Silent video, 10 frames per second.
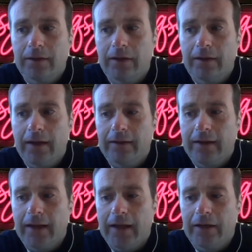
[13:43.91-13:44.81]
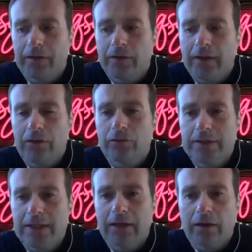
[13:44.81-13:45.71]
They get into that
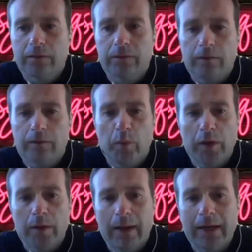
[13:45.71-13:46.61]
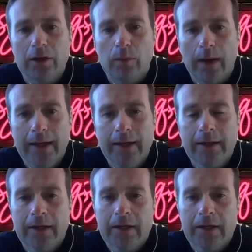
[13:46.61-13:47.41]
routine of putting money away.